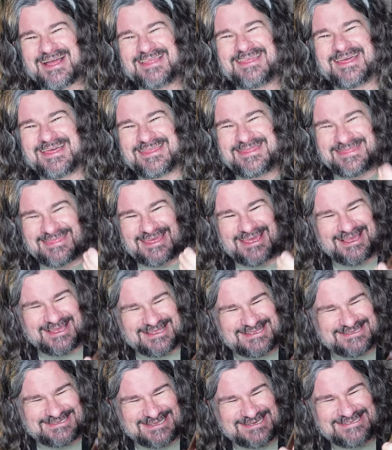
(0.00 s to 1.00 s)
The thing
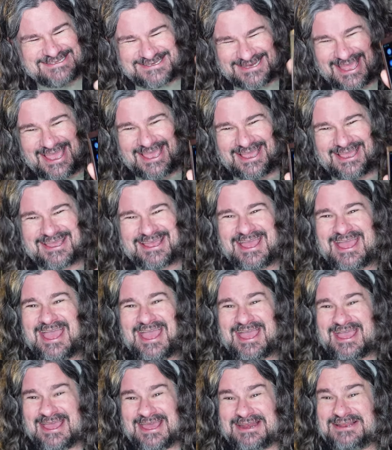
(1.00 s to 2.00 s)
is a dank.
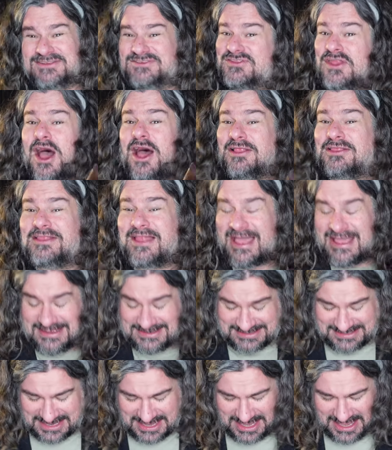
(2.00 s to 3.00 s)
It is not
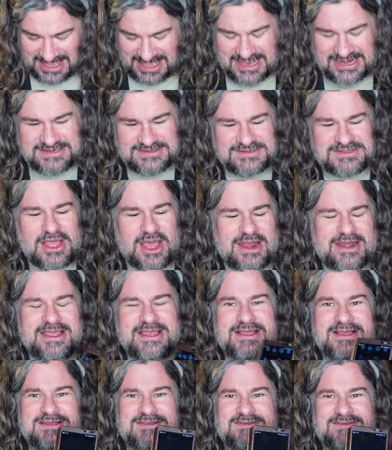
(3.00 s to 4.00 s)
light. It is not
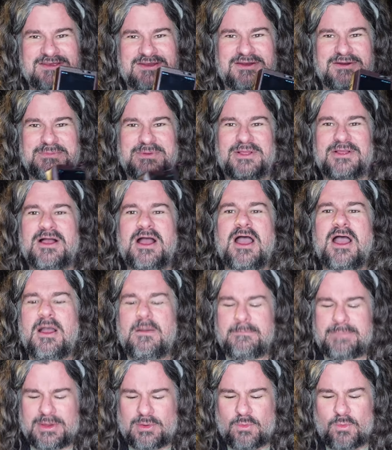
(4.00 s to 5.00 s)
inconsiderable.
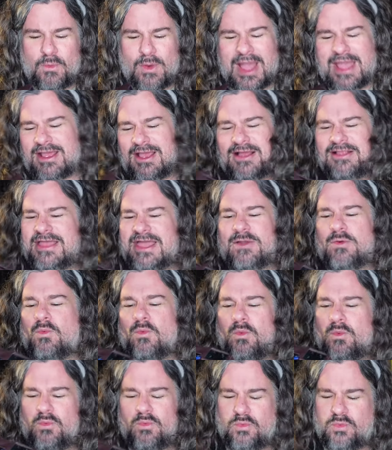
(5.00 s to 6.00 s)
But why, like,
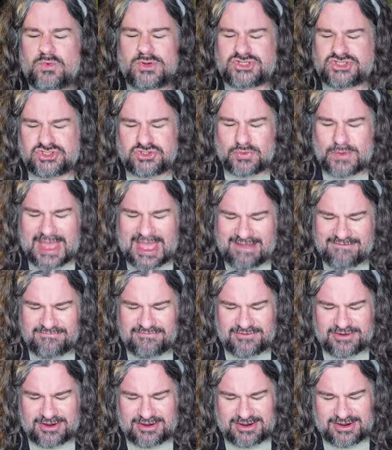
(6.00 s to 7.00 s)
would you
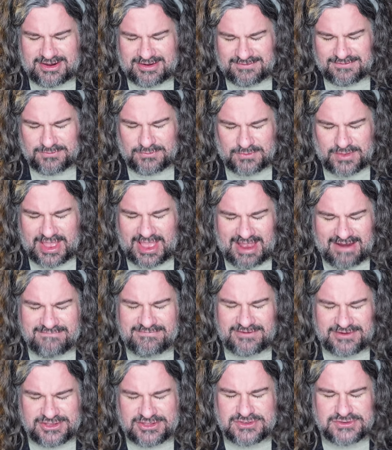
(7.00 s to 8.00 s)
ever
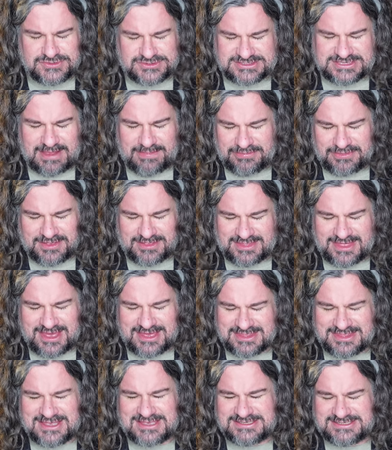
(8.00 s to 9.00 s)
use something
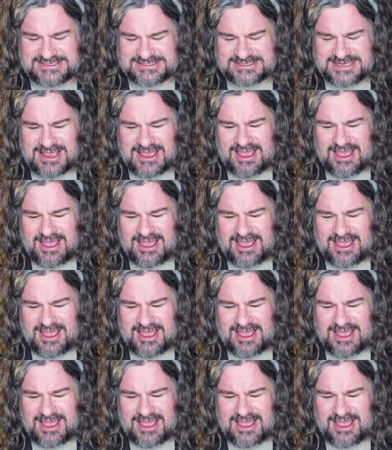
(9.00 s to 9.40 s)
like this